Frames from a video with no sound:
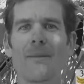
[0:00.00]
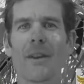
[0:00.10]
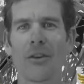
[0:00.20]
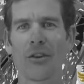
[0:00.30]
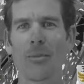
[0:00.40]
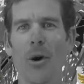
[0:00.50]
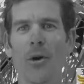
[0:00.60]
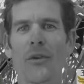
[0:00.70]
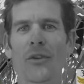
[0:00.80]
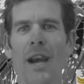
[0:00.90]
There's a spot
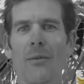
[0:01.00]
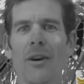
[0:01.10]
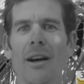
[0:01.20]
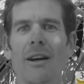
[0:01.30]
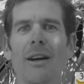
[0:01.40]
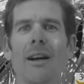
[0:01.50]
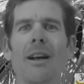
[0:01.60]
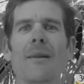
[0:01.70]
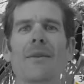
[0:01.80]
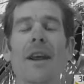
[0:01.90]
on this camera now.
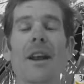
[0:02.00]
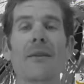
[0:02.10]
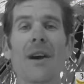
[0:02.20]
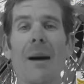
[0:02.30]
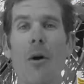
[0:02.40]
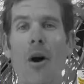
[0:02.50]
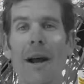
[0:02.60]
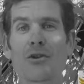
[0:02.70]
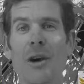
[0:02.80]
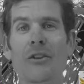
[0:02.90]
Get enough
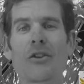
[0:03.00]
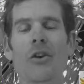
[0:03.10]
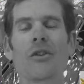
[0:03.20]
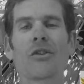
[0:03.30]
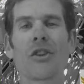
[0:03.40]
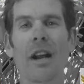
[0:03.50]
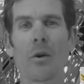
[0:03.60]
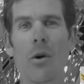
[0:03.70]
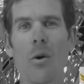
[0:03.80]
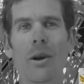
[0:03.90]
carbohydrates so you can study
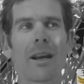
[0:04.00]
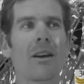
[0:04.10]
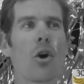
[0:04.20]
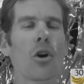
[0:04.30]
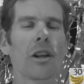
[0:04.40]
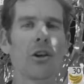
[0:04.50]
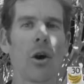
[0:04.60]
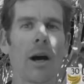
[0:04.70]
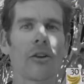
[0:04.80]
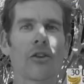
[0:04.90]
well, get it early
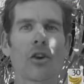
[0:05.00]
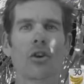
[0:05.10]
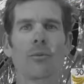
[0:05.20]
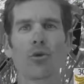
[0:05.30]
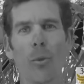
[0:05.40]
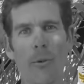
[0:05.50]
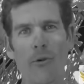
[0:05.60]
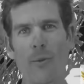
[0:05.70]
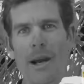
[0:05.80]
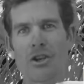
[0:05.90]
night so you can absorb the
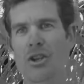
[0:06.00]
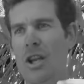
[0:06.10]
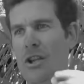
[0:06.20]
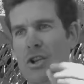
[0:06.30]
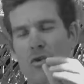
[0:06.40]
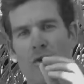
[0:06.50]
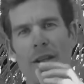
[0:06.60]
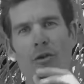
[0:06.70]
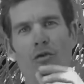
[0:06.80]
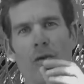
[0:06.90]
information and you can
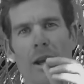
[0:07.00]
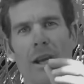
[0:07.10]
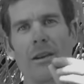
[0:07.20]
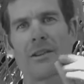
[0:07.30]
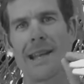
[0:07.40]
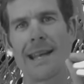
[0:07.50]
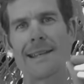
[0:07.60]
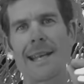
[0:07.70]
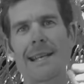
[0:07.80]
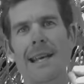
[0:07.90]
really read in
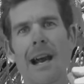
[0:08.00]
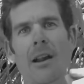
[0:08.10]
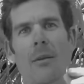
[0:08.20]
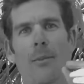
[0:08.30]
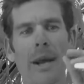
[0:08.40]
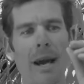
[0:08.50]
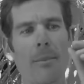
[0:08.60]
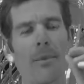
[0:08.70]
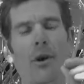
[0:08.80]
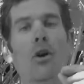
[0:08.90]
detail and pick
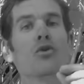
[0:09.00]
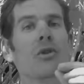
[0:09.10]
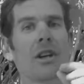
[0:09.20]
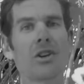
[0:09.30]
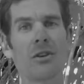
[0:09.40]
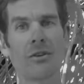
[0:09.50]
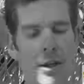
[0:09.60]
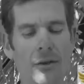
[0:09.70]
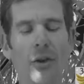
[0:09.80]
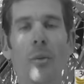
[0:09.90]
up the
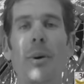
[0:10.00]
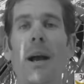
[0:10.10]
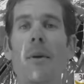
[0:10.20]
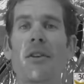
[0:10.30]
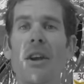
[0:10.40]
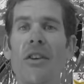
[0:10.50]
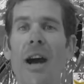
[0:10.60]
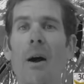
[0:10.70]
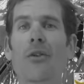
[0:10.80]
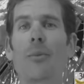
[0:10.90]
contradictions. So you can pick up the
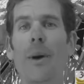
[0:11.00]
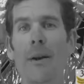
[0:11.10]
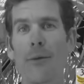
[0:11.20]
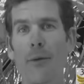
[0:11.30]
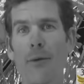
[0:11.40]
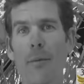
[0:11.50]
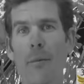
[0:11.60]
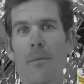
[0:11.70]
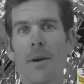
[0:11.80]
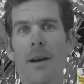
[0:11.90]
details and benefit from
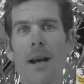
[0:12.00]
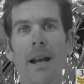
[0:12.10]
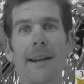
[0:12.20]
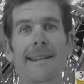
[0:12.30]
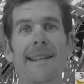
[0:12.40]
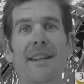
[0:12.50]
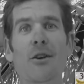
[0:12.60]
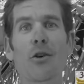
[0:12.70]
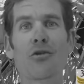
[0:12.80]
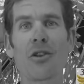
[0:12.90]
them. And you can see the
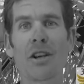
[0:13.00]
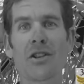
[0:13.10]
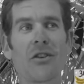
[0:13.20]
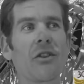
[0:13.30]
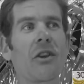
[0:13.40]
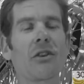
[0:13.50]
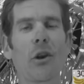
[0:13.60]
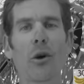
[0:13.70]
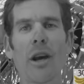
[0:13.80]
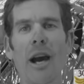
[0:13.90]
contradictions in these
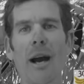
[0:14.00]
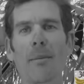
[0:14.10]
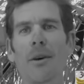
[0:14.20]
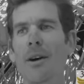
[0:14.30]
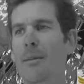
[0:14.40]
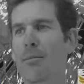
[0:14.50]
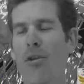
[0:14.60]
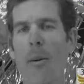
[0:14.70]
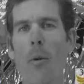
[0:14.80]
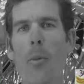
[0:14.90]
low carb
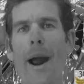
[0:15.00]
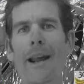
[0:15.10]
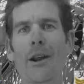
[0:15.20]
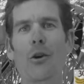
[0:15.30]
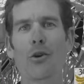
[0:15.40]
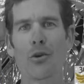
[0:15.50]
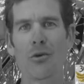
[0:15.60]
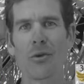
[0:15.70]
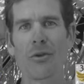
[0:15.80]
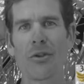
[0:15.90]
primal paleo
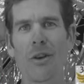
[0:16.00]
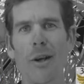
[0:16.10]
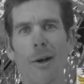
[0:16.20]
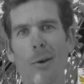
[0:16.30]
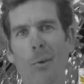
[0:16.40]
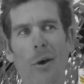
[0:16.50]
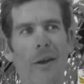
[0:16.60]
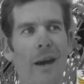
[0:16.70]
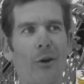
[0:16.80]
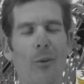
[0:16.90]
gurus when
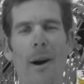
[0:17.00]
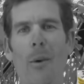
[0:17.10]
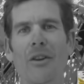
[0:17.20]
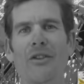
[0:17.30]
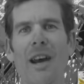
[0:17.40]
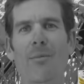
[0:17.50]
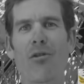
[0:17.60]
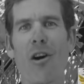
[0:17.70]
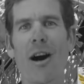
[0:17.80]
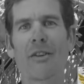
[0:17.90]
they talk about Weston A
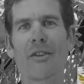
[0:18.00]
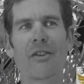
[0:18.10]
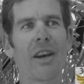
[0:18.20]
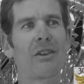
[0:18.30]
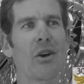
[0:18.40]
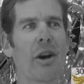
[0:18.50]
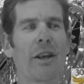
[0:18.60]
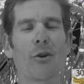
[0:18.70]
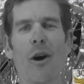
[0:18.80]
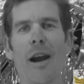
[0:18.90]
Price and say don't
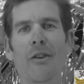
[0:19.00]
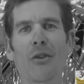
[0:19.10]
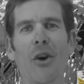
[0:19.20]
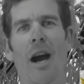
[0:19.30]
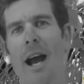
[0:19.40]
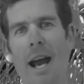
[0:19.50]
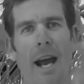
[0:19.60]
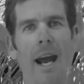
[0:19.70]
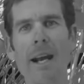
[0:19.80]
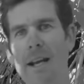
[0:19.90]
eat grains. It's like,
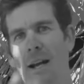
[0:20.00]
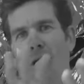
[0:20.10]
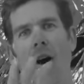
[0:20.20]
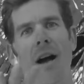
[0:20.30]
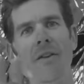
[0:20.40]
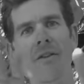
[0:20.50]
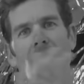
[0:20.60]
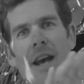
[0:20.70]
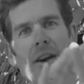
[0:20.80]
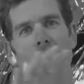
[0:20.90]
hey guys,
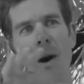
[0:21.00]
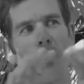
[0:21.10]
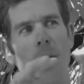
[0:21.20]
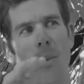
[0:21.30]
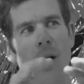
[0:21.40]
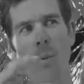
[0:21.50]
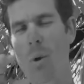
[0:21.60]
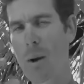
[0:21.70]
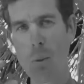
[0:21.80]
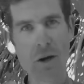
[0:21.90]
hang on,
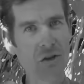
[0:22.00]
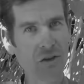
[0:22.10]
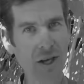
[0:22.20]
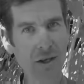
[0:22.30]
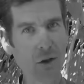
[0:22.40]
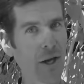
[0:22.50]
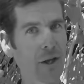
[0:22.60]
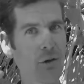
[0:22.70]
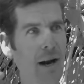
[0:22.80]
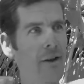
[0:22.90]
what did you say? Don't eat
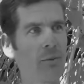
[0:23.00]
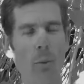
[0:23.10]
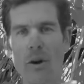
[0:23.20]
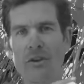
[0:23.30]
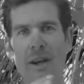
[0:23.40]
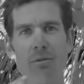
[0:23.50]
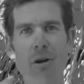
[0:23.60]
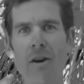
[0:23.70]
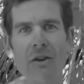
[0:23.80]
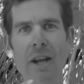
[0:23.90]
grains, but Weston A
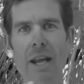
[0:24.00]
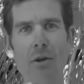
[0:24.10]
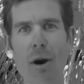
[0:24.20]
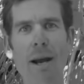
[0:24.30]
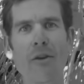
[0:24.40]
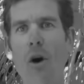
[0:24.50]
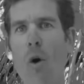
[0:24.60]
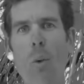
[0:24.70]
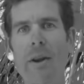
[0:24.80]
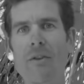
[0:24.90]
Price said eat grains,
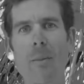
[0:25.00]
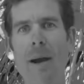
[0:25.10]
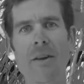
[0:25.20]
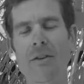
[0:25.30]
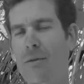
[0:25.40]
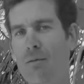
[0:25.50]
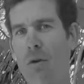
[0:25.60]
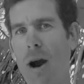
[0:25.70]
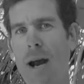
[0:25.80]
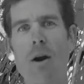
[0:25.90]
whole wheat's the best,
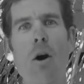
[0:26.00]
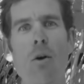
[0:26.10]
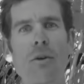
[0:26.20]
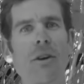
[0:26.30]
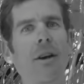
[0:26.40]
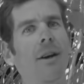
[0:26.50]
rye, oat.